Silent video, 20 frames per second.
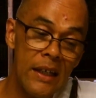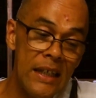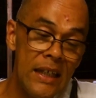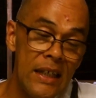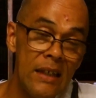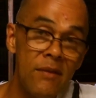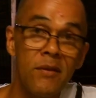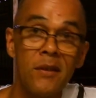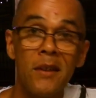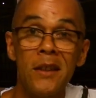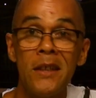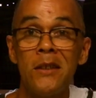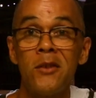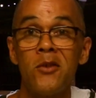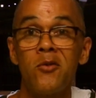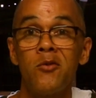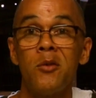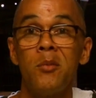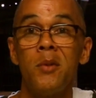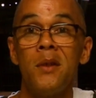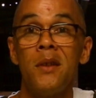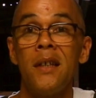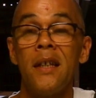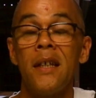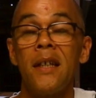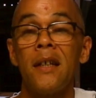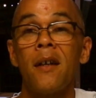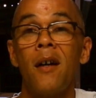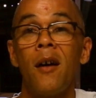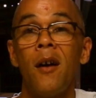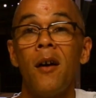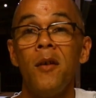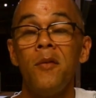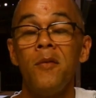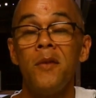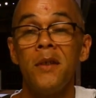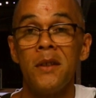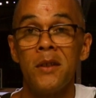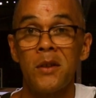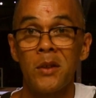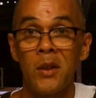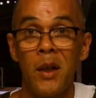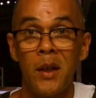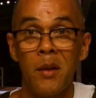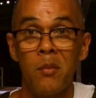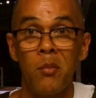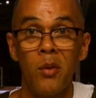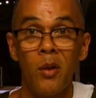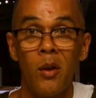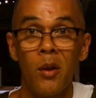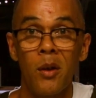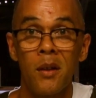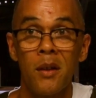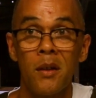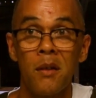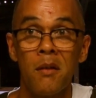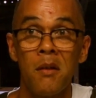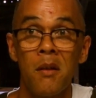evenly distribute the ink over the entire block.